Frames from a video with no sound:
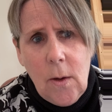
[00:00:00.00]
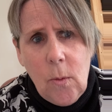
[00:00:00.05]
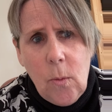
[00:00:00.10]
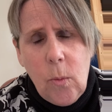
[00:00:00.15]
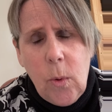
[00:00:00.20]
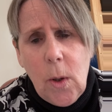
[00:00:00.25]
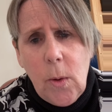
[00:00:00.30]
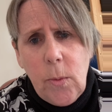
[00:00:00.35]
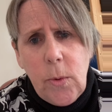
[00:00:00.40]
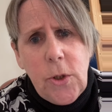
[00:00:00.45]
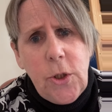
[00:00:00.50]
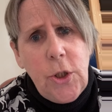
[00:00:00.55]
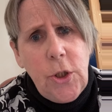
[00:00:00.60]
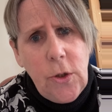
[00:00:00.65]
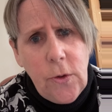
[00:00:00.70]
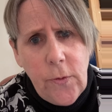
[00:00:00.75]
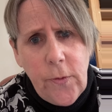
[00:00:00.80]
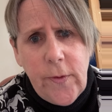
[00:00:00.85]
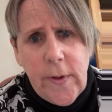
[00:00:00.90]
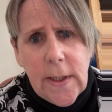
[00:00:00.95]
What would
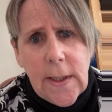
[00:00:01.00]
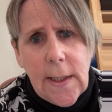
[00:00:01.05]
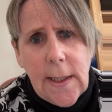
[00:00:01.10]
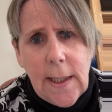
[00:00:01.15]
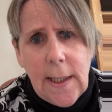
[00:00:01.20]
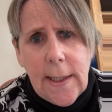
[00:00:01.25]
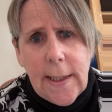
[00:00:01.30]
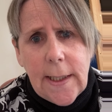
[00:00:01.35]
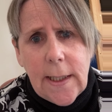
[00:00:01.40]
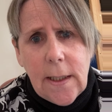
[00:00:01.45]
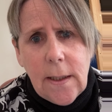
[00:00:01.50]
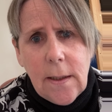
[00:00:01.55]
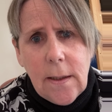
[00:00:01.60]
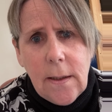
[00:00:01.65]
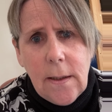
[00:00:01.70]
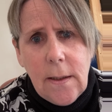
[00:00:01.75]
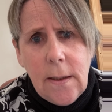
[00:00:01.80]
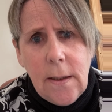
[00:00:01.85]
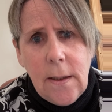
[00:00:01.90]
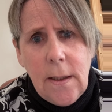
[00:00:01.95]
you feel like
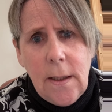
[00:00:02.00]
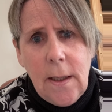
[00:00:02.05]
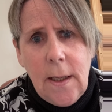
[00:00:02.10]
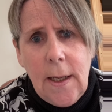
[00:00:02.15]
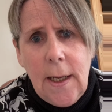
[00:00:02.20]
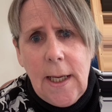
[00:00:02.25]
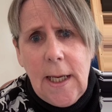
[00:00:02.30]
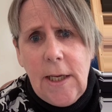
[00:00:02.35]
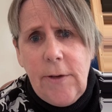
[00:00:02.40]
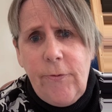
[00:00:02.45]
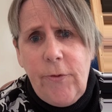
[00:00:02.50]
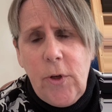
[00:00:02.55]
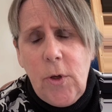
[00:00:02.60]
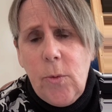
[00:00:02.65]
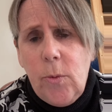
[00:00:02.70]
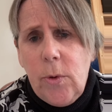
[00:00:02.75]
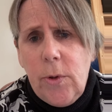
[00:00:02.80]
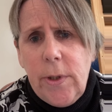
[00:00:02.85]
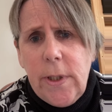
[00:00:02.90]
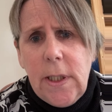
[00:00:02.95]
if you
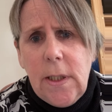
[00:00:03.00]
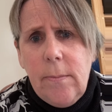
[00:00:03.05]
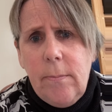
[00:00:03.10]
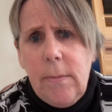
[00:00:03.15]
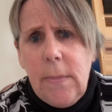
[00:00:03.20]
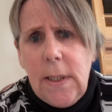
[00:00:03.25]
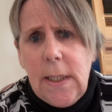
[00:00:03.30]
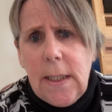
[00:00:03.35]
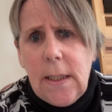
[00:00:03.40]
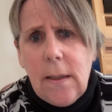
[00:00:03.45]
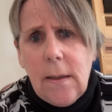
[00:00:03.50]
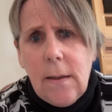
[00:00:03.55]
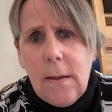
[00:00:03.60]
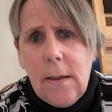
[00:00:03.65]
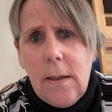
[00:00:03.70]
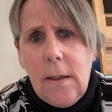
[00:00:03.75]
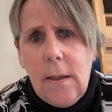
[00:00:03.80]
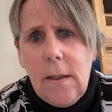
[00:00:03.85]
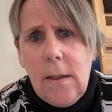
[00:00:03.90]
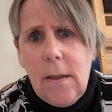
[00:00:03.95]
were in the middle
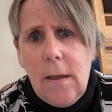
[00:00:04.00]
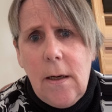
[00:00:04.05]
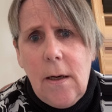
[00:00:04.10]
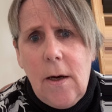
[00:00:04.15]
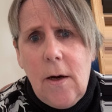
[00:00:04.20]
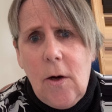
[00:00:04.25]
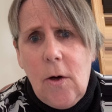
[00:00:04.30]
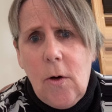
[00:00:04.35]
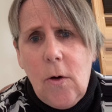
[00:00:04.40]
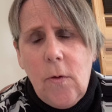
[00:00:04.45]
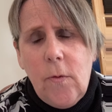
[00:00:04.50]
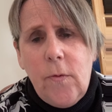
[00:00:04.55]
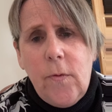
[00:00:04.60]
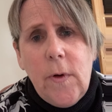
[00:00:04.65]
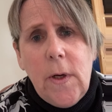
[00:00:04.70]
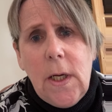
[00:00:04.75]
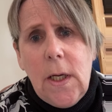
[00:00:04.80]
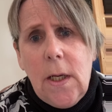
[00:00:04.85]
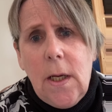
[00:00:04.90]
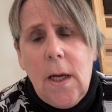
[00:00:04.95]
of
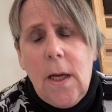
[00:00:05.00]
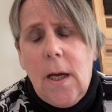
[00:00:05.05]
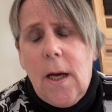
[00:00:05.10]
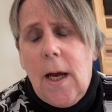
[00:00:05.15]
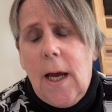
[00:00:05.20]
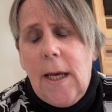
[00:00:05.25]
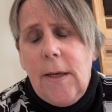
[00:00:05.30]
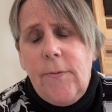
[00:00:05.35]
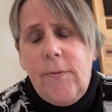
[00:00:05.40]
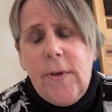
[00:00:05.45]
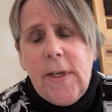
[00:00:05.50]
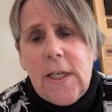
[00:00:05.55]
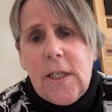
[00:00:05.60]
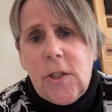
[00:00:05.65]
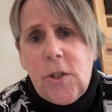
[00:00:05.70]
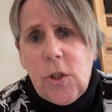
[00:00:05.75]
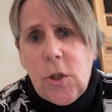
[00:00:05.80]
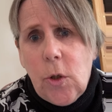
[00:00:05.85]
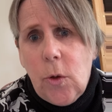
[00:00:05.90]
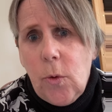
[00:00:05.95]
a
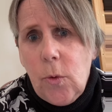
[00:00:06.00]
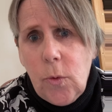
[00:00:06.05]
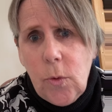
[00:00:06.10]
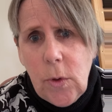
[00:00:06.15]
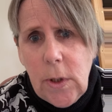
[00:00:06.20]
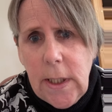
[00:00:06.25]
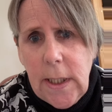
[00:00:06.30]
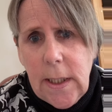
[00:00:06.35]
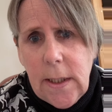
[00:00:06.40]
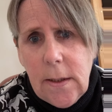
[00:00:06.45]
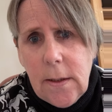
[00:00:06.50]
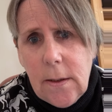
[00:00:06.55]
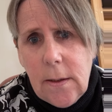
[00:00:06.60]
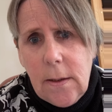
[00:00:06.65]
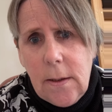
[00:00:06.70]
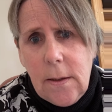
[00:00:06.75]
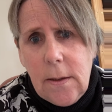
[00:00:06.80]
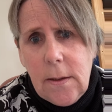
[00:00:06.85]
Victorian